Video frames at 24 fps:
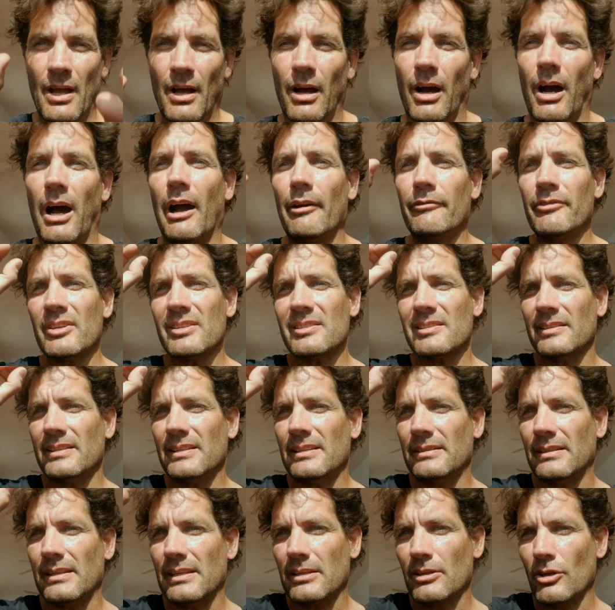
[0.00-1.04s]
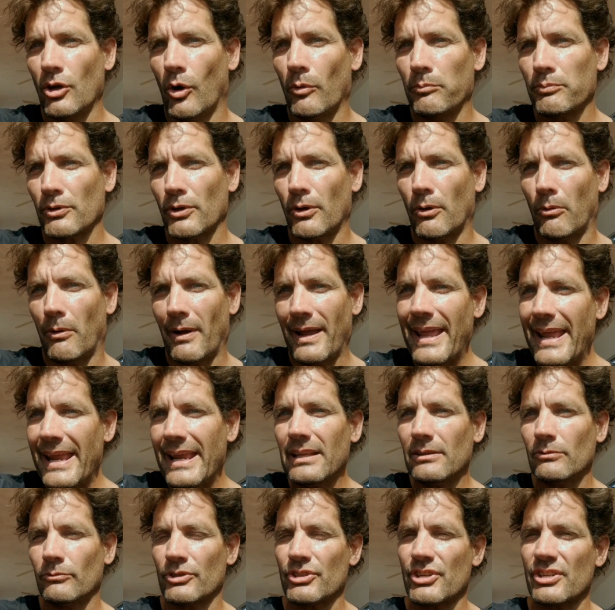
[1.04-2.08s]
Obviously, the GoPro 8,
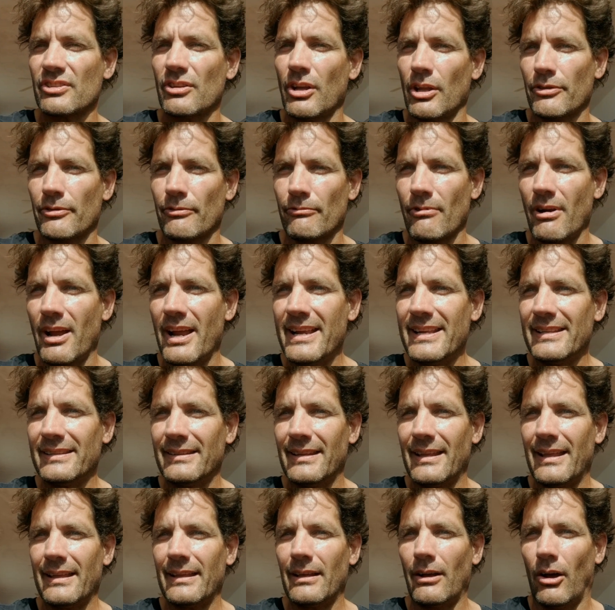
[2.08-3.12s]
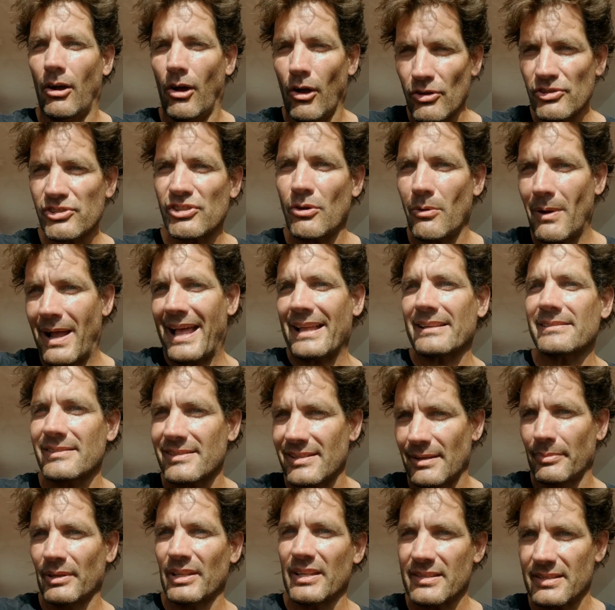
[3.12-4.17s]
which is on the right, also has
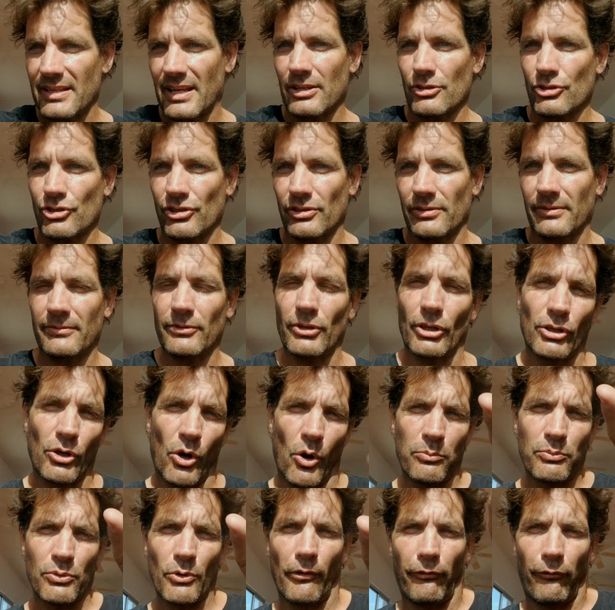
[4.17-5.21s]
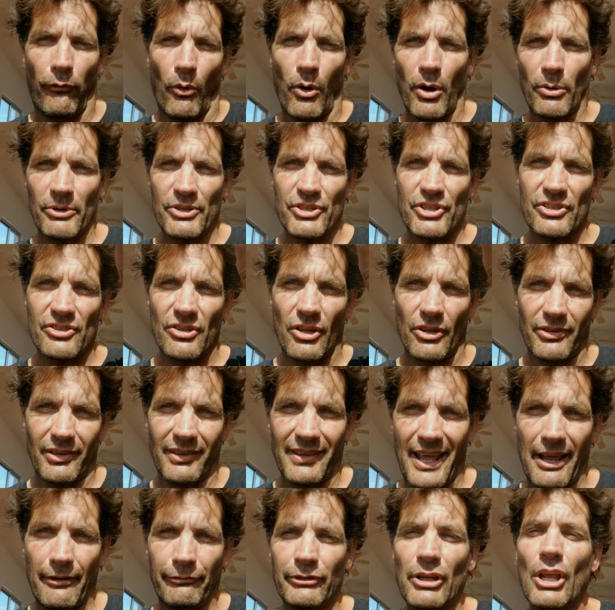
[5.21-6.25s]
stabilization. The GoPro 4, which is on the
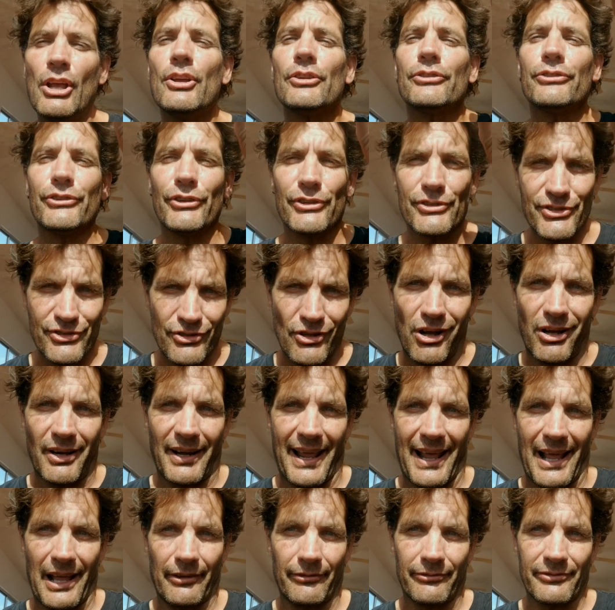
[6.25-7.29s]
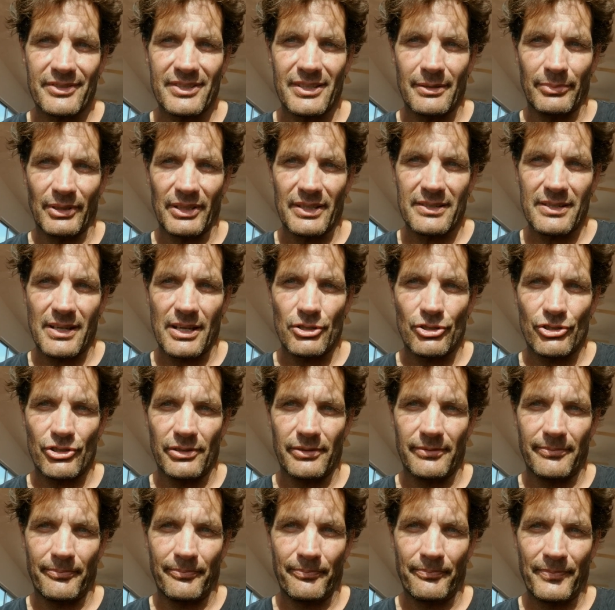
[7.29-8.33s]
left, does not have stabilization.
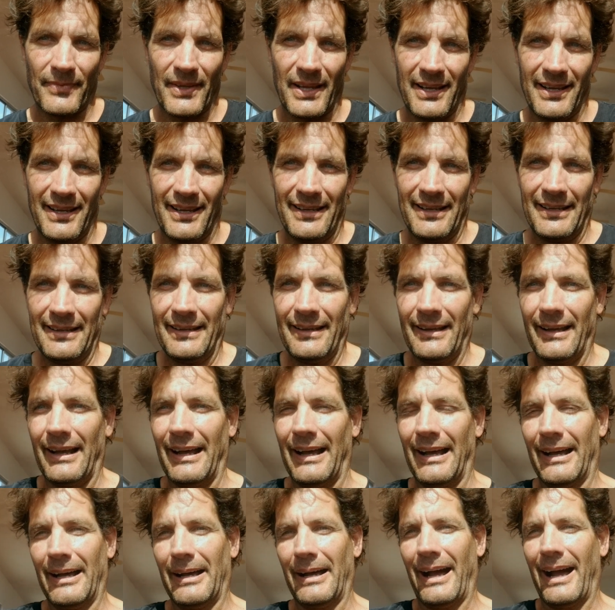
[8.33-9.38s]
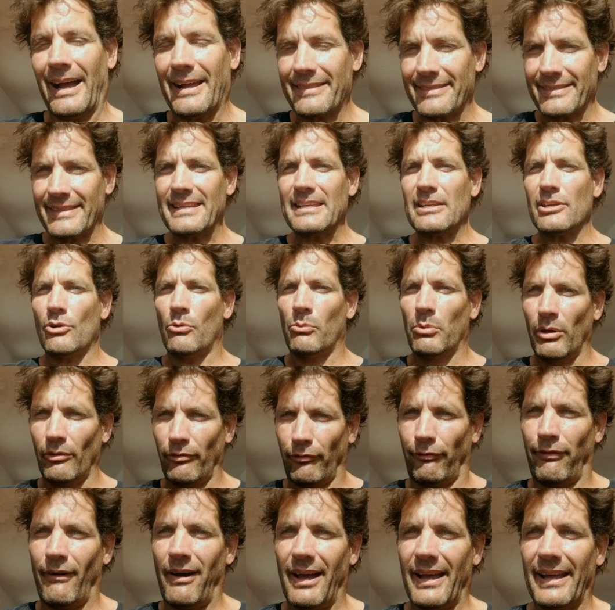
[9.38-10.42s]
I think you will
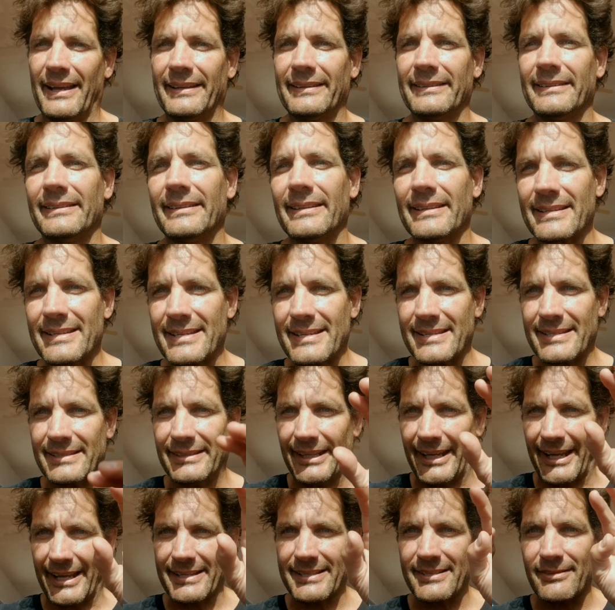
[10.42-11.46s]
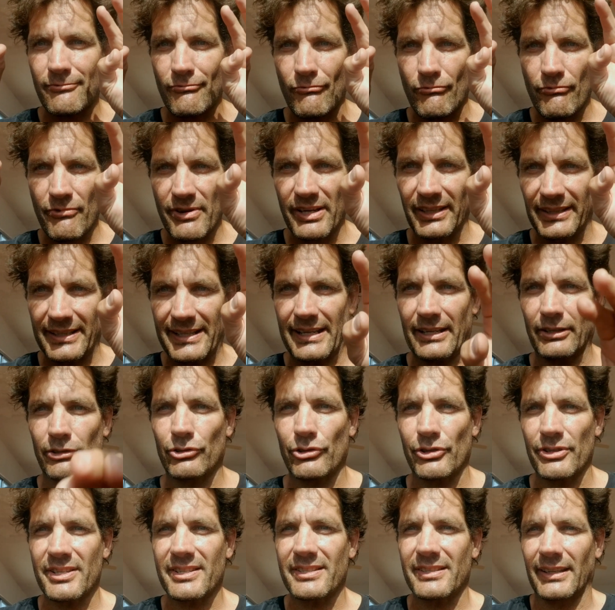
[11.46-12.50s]
find this test really
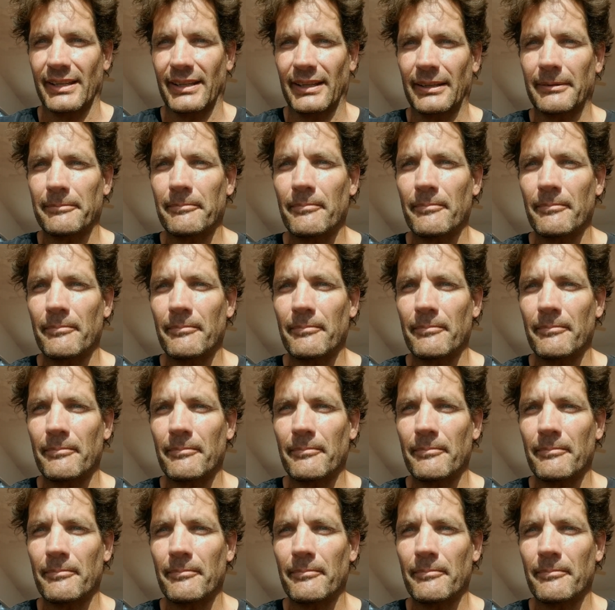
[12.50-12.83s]
interesting.